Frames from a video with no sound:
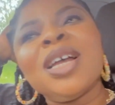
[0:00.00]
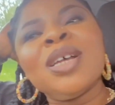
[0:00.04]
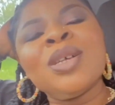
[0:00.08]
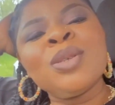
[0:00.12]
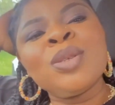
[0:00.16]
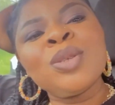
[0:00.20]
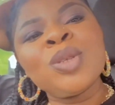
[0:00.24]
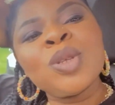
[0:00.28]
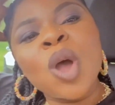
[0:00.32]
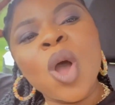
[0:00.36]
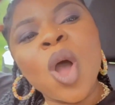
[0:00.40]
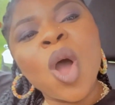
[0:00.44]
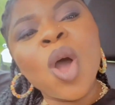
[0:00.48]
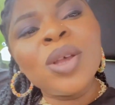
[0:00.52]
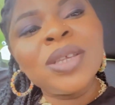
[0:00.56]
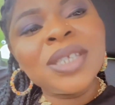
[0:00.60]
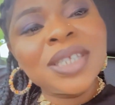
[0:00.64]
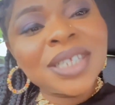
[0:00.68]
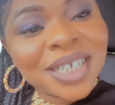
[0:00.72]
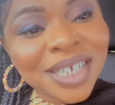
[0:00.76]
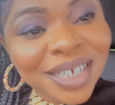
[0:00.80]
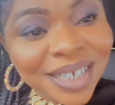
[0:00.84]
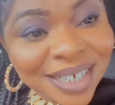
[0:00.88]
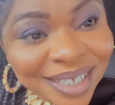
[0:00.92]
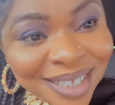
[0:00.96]
So
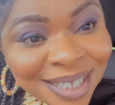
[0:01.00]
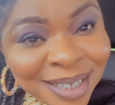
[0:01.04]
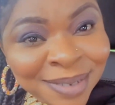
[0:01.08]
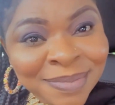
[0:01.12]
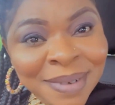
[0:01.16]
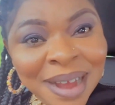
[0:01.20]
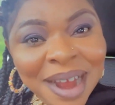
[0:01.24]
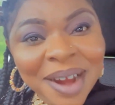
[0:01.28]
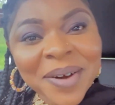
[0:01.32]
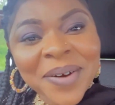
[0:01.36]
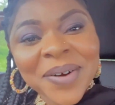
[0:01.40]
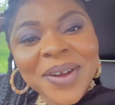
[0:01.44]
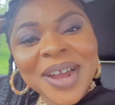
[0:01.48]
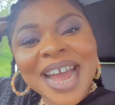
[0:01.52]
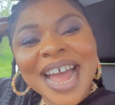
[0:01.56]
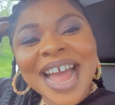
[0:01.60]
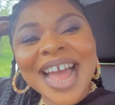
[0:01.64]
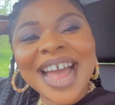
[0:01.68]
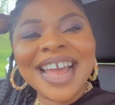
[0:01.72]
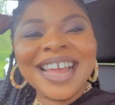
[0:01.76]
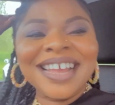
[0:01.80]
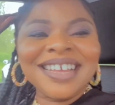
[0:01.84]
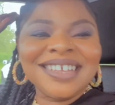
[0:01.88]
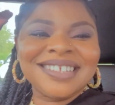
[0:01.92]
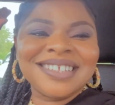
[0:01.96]
see you tomorrow,
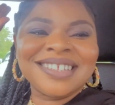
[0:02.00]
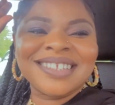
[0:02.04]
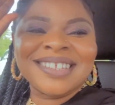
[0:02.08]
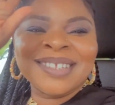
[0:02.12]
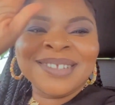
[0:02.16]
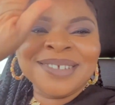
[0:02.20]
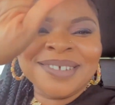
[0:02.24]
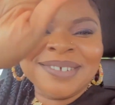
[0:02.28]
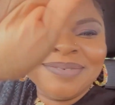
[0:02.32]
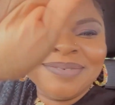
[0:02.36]
guys.